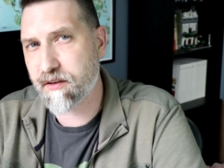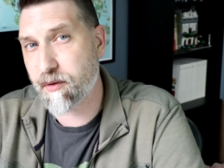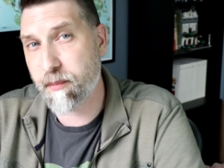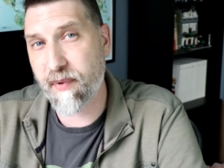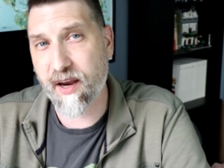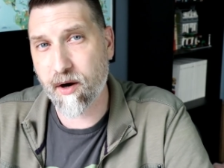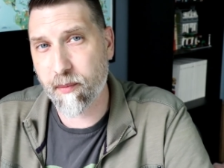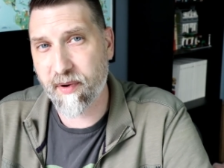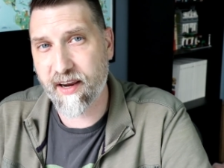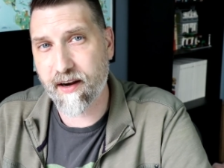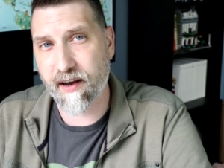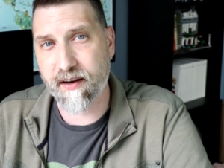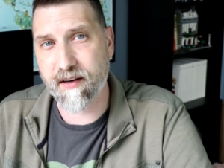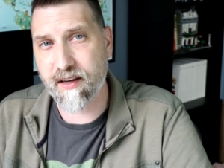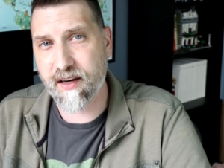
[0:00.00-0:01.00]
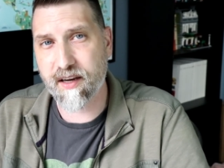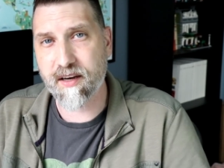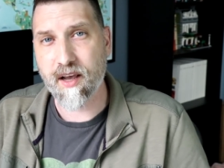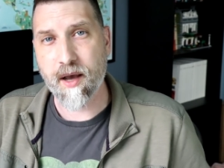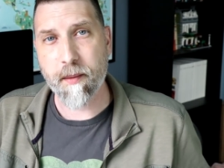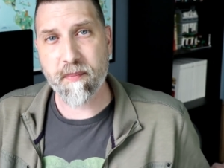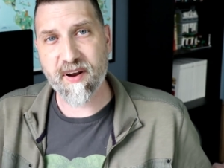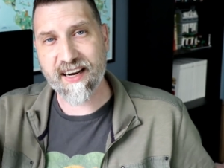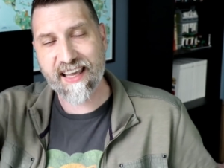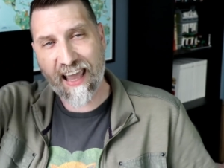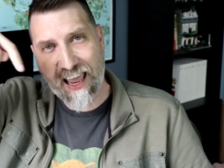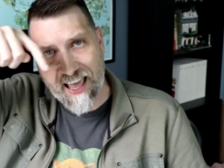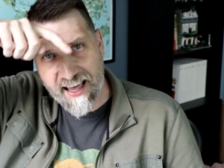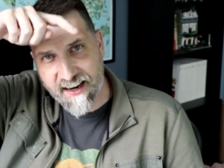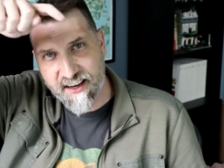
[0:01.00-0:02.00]
you may or may not need it, but a
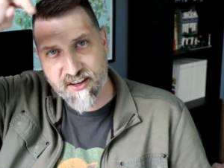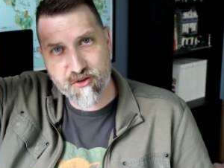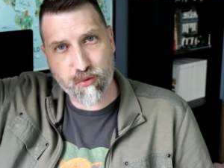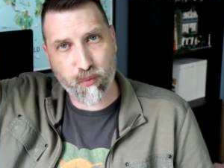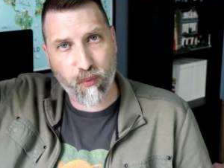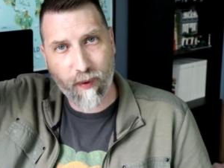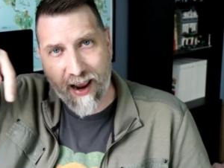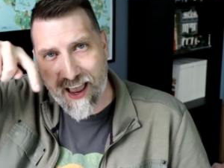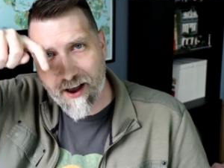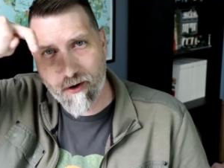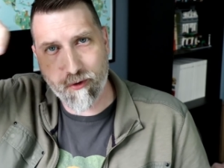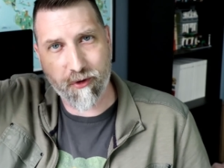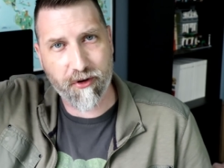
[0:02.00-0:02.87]
can is round.